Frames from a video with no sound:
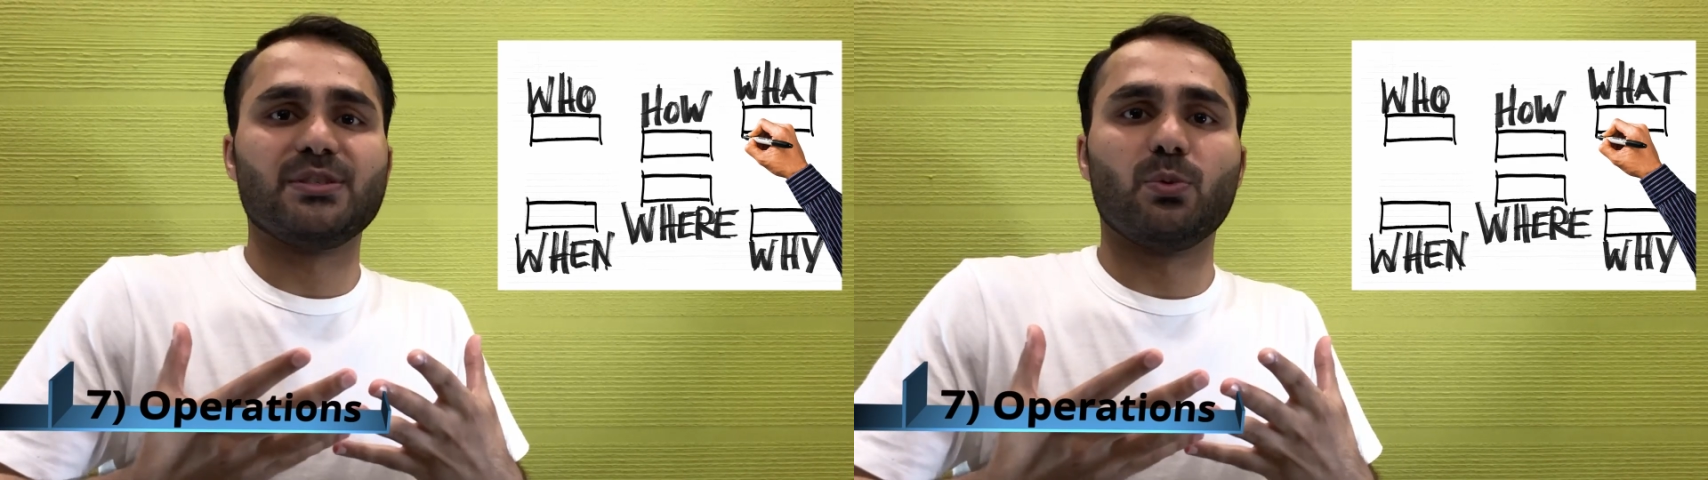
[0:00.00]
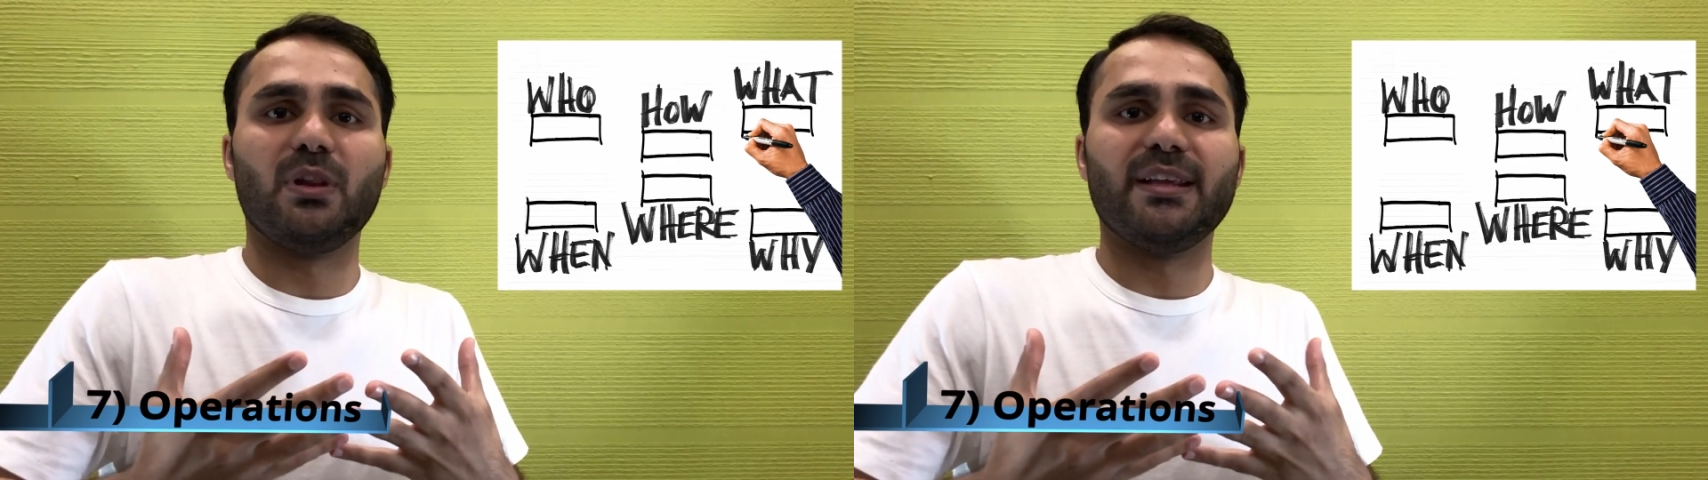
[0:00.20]

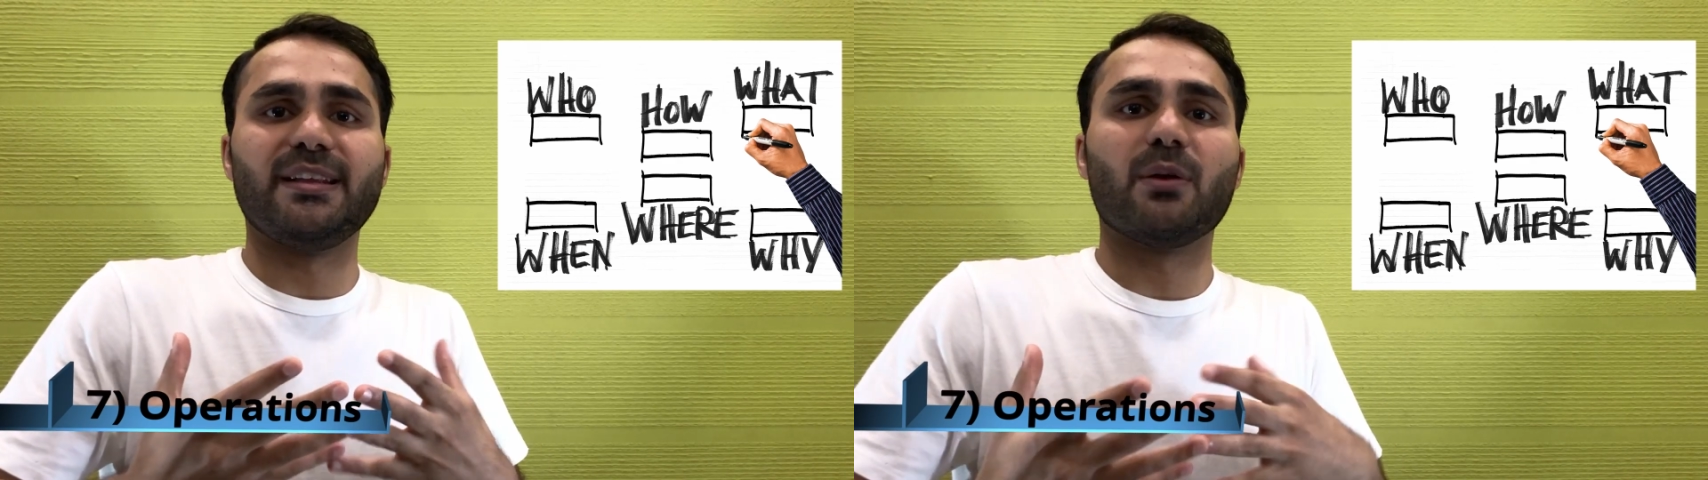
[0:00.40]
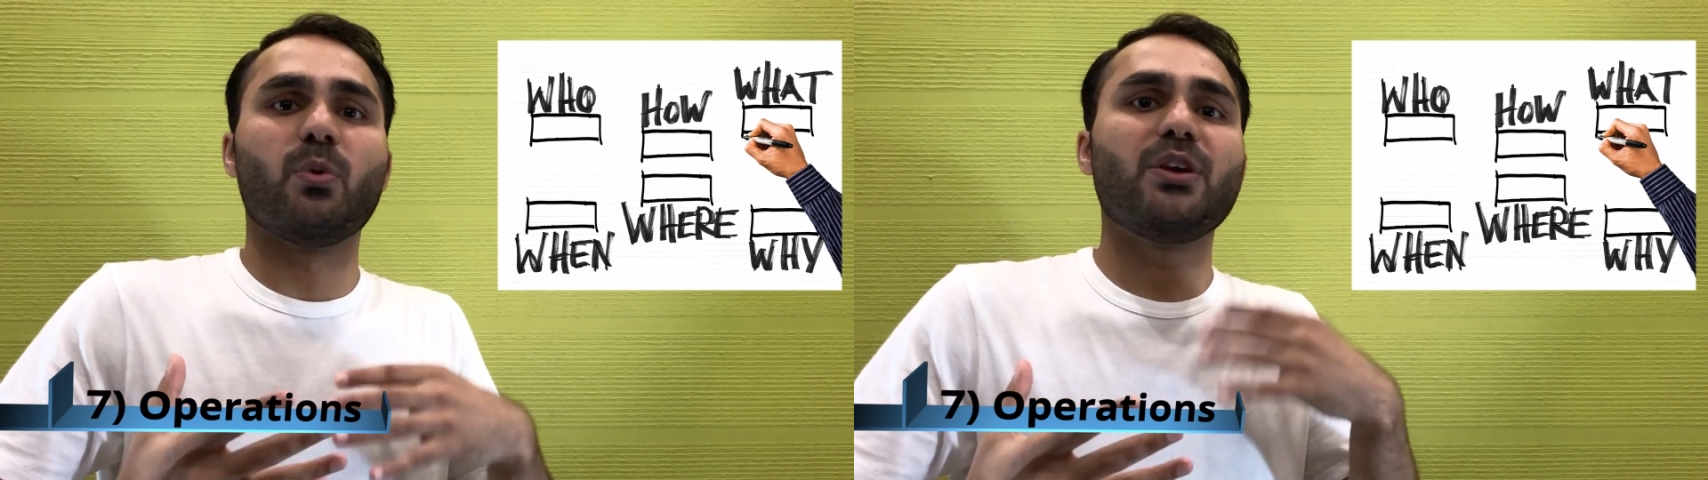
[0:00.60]
you will need
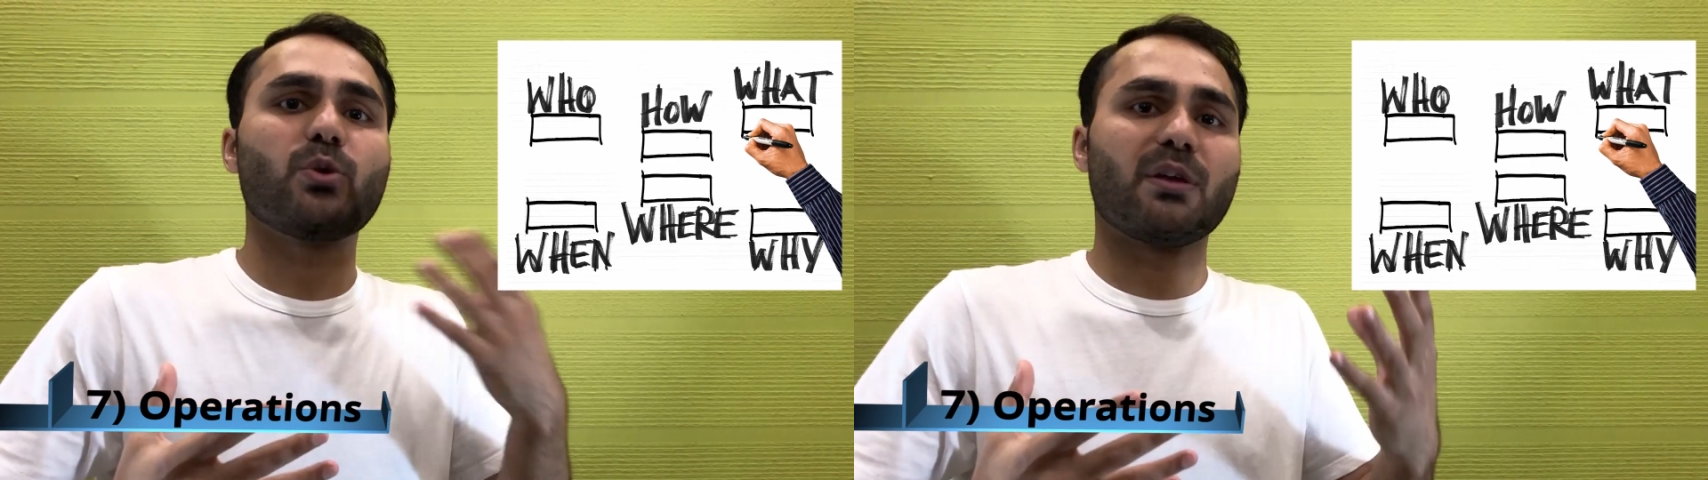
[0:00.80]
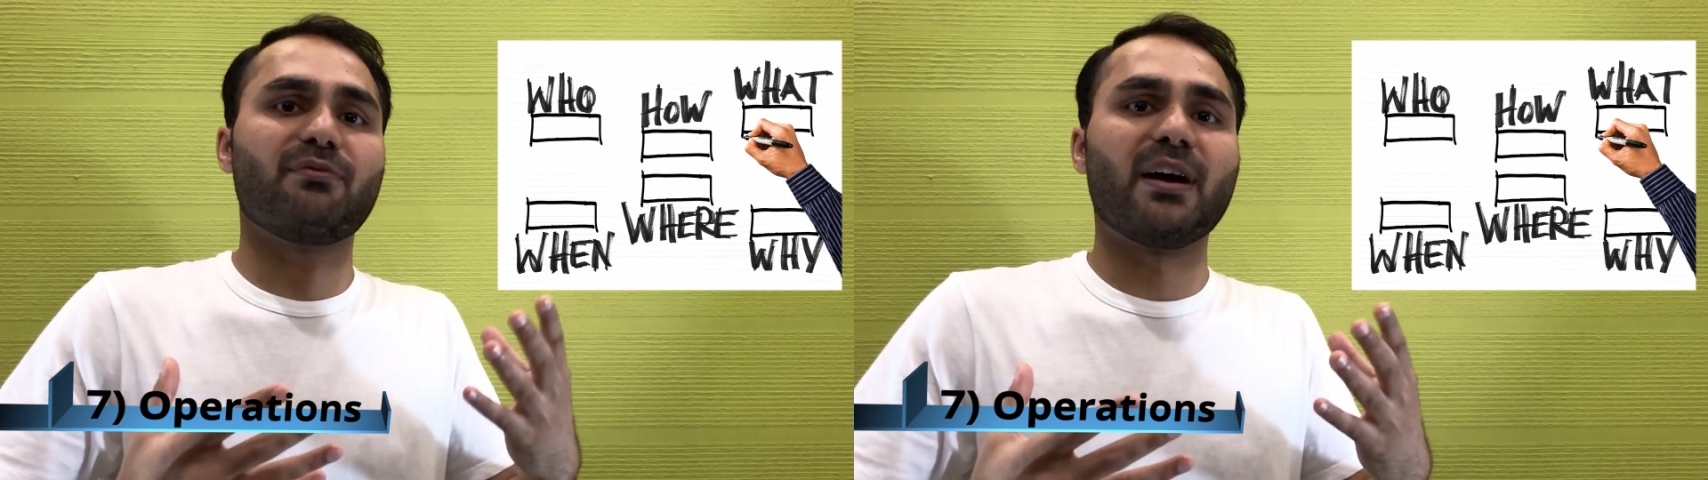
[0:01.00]
and where you
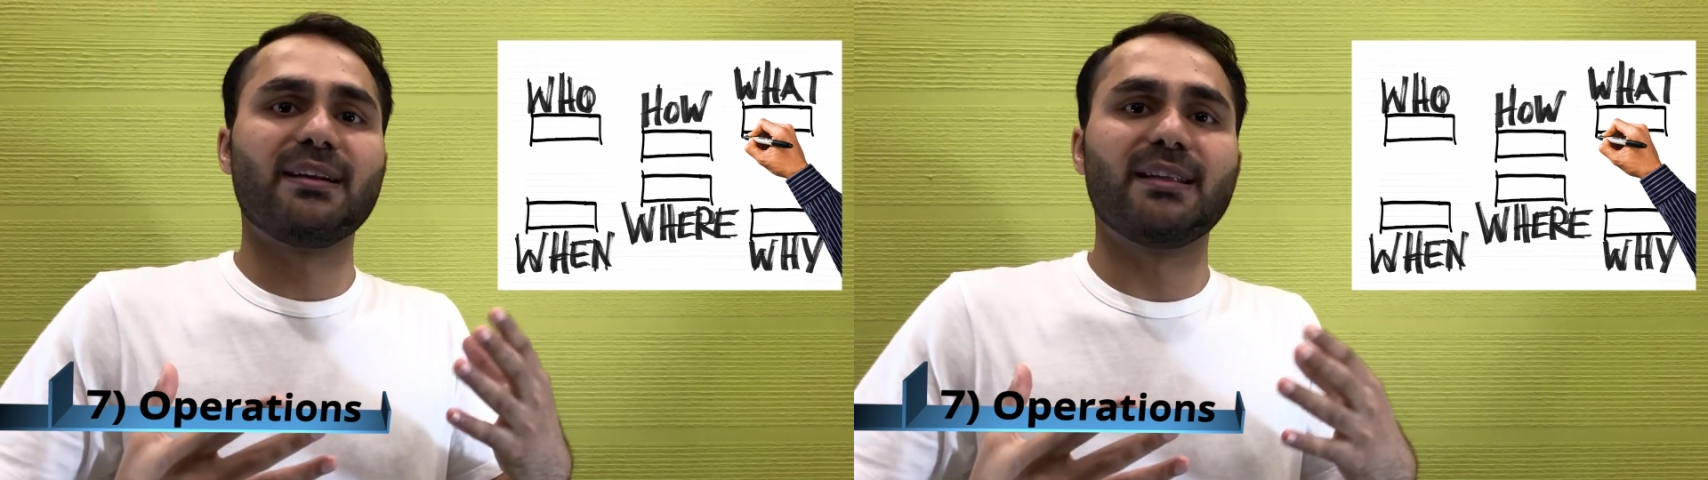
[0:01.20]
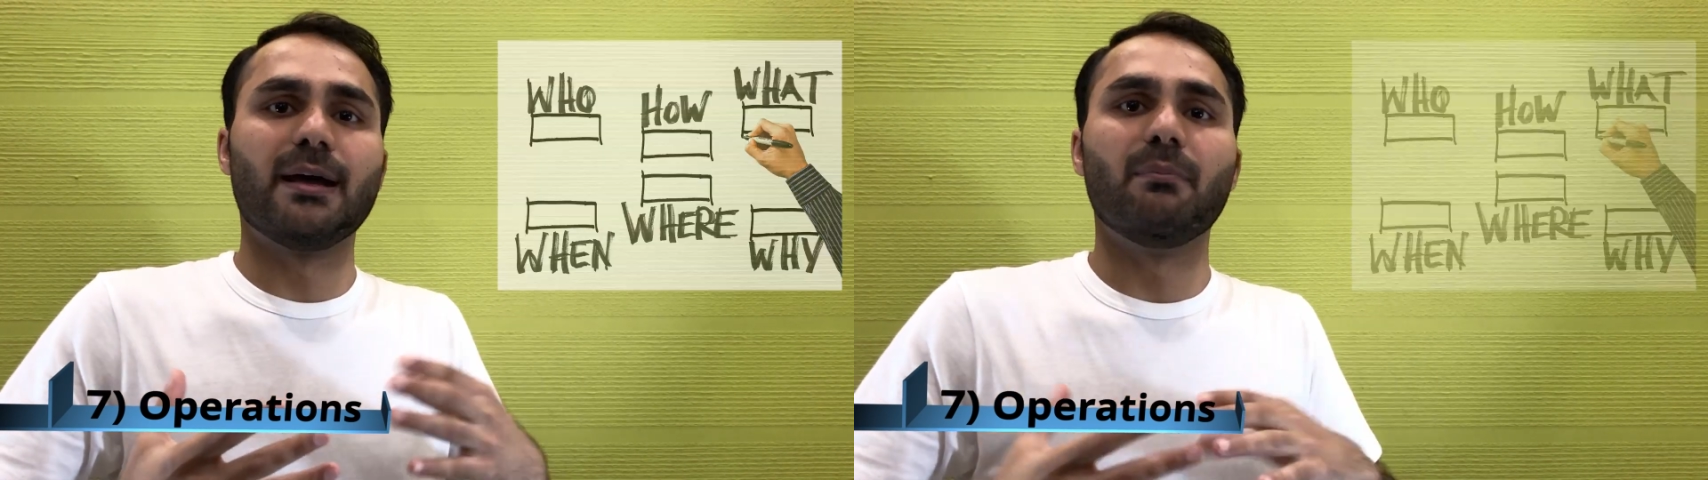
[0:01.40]
can
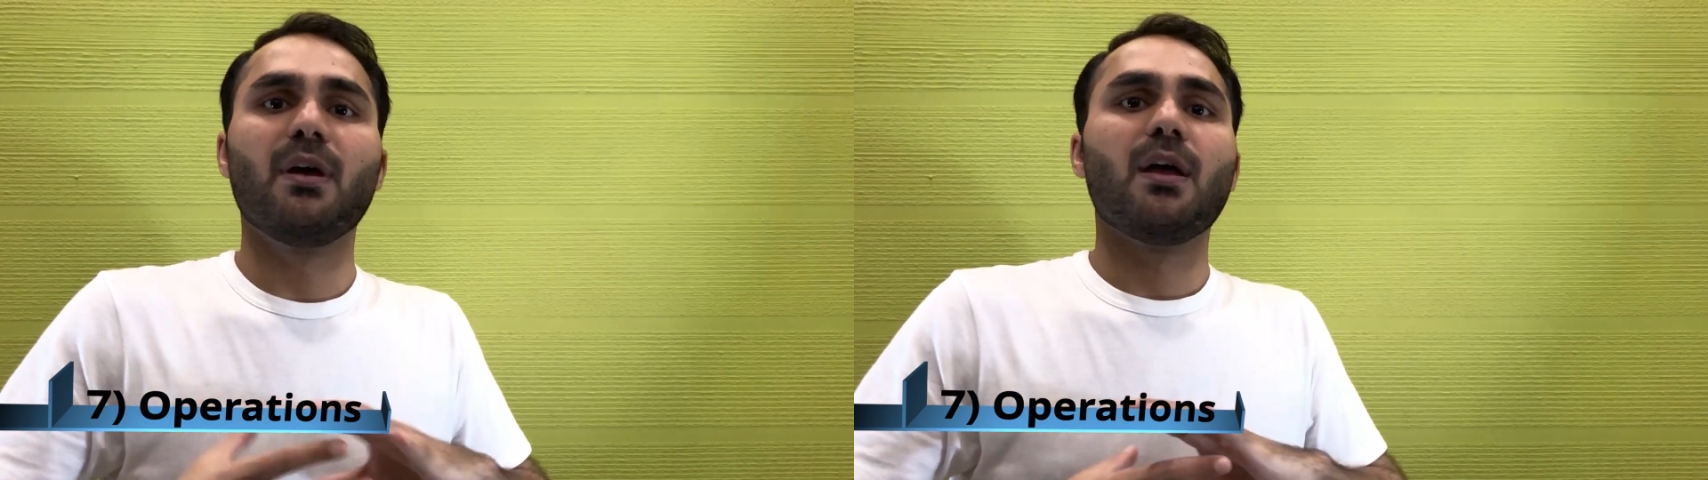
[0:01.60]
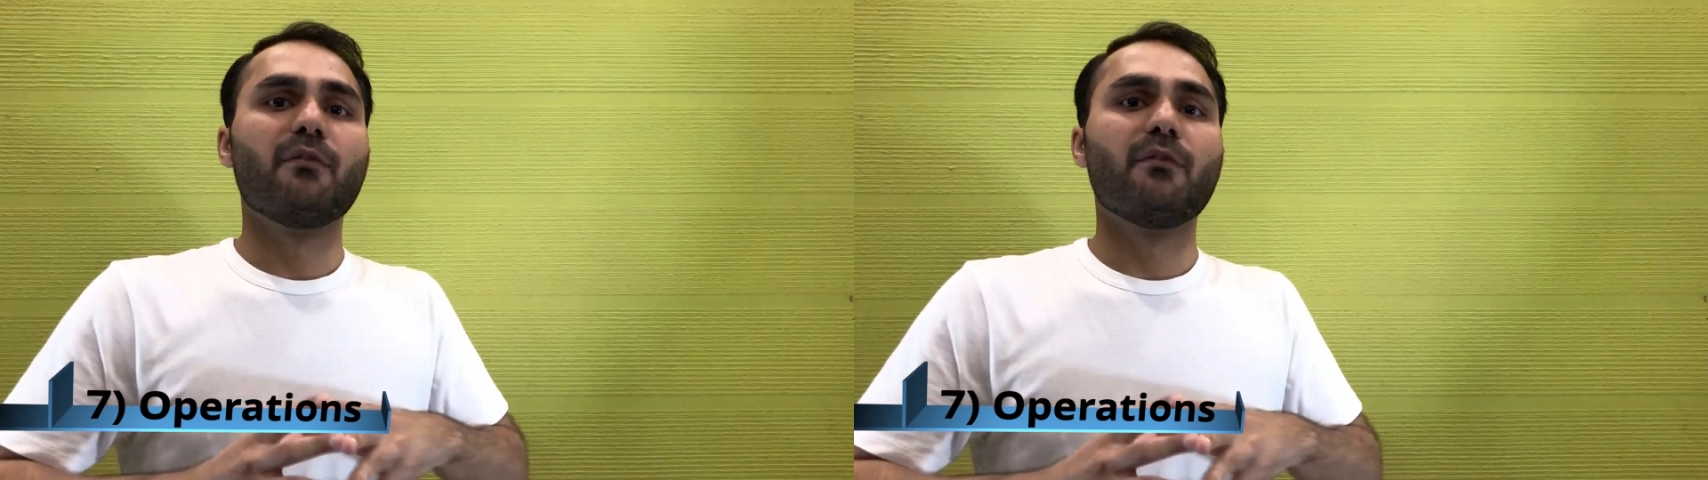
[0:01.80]
find them.